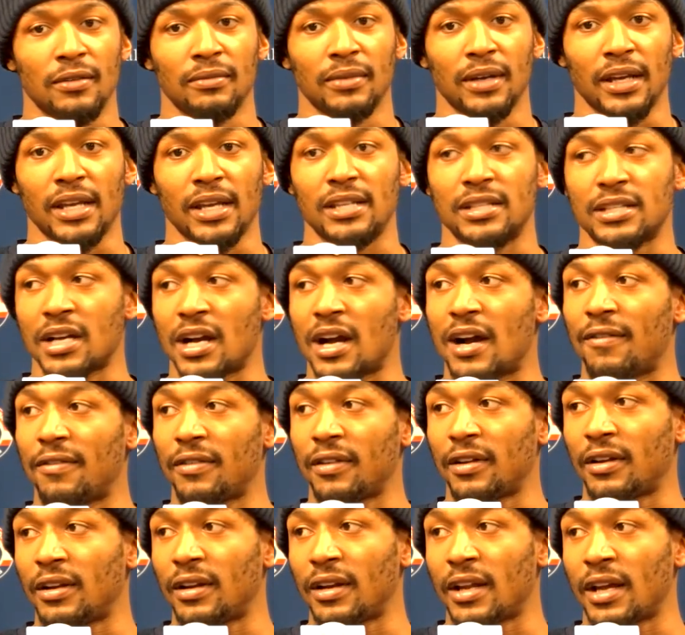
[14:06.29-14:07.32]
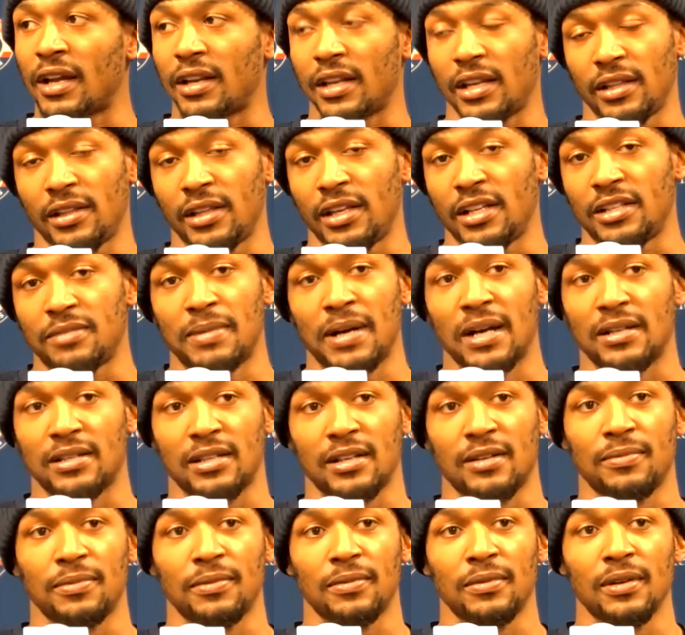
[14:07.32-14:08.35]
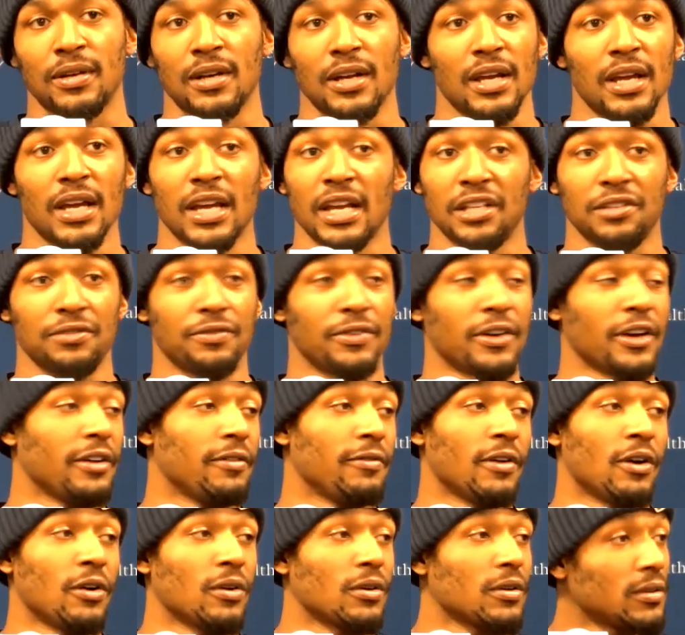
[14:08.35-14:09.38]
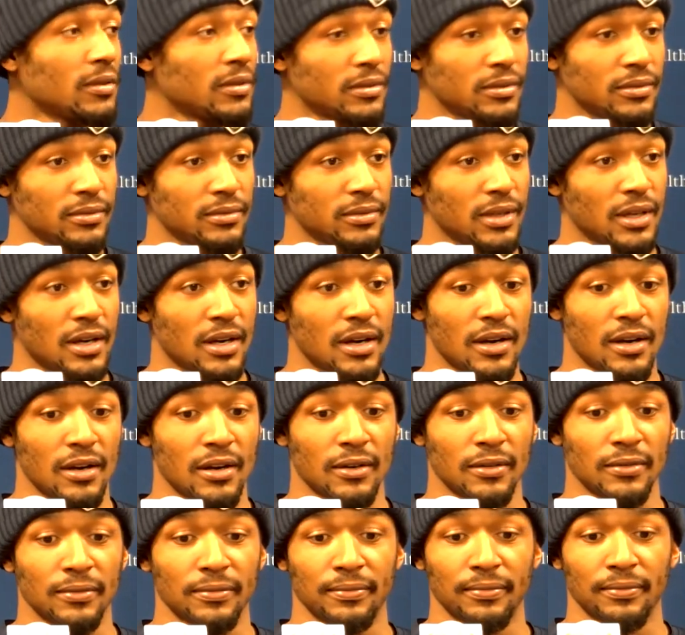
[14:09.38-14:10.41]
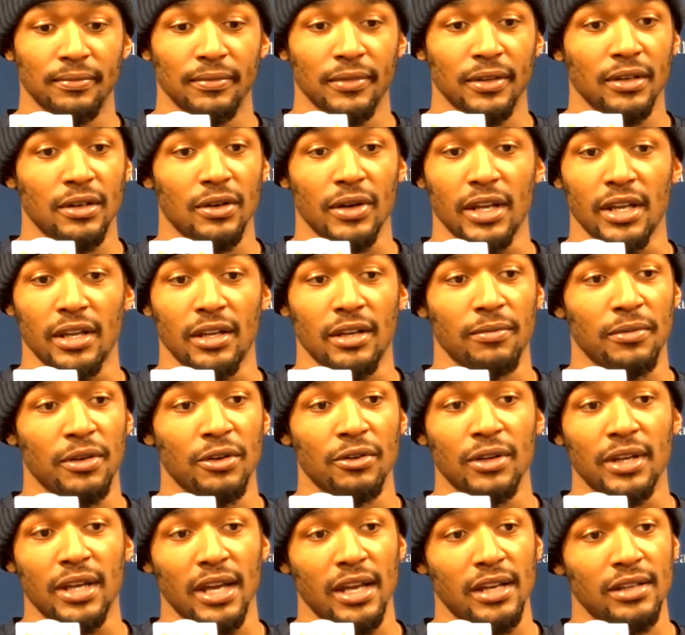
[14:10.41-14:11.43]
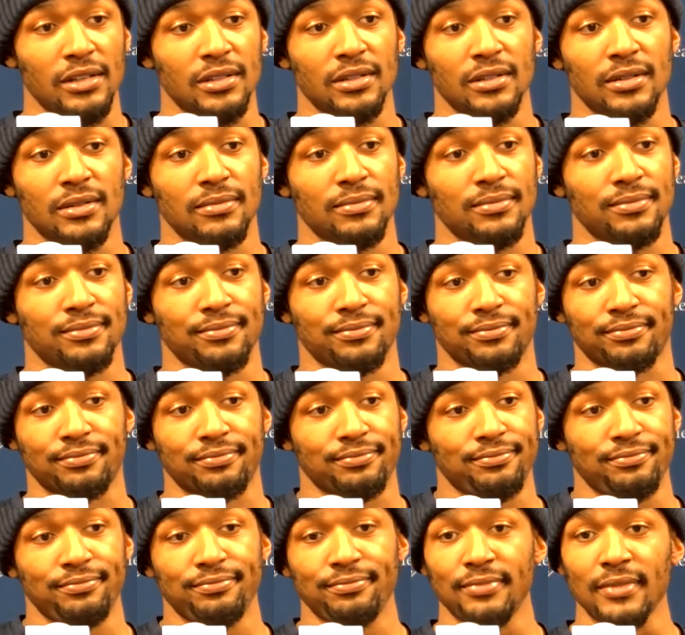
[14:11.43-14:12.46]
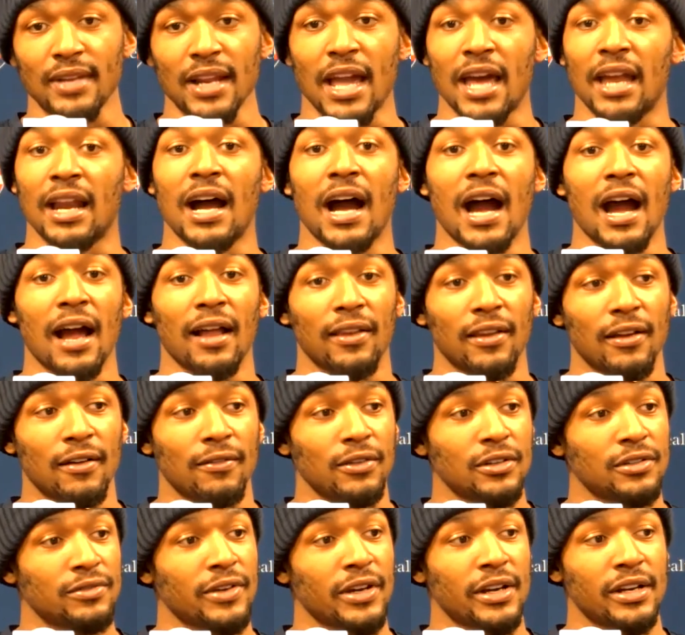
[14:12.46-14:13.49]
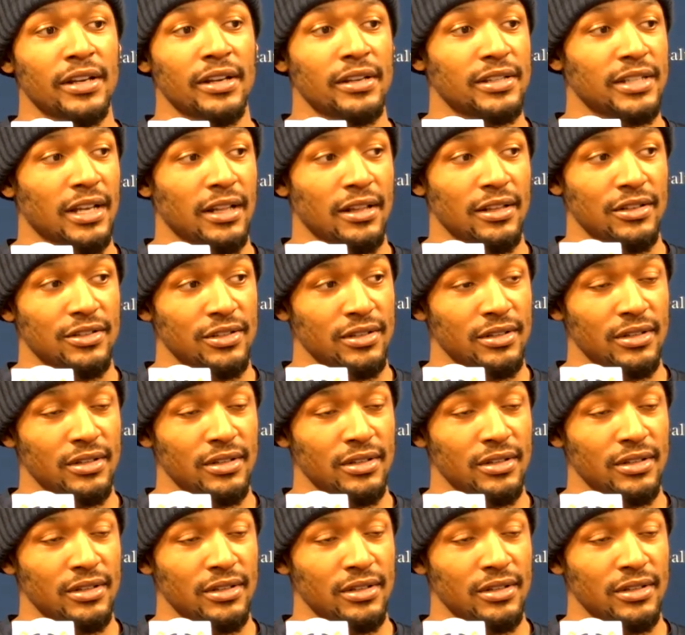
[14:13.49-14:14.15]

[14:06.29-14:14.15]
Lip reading: And he's confident in that. He leads by example. He's very vocal. You know, he communicates at a high level. He's very intelligent.